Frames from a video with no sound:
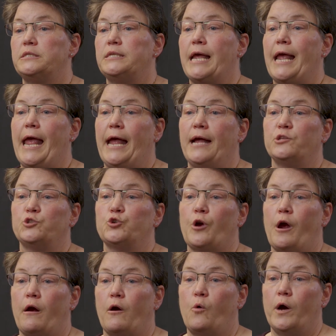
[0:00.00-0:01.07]
to answer
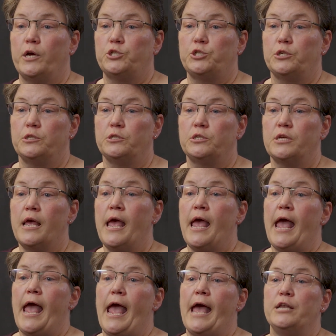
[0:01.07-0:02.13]
our questions
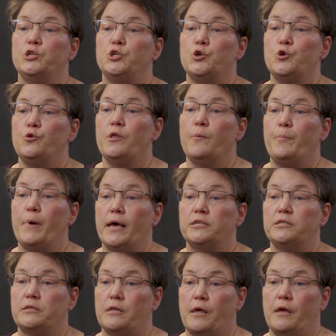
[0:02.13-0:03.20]
and do the
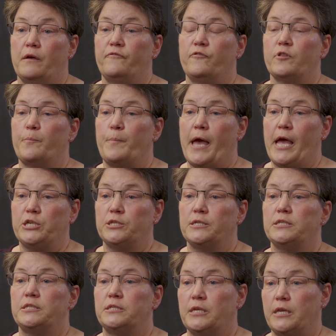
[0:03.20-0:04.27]
best thing for the
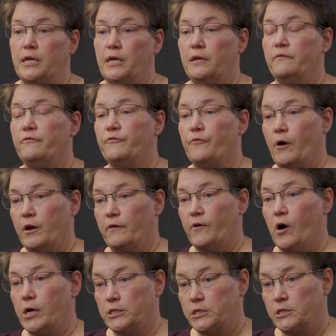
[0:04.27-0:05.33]
patient sitting in front of
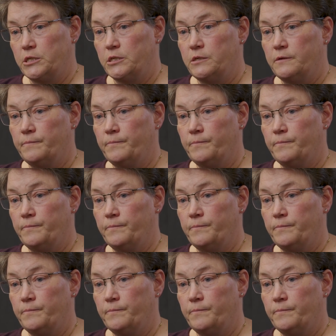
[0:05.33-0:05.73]
us.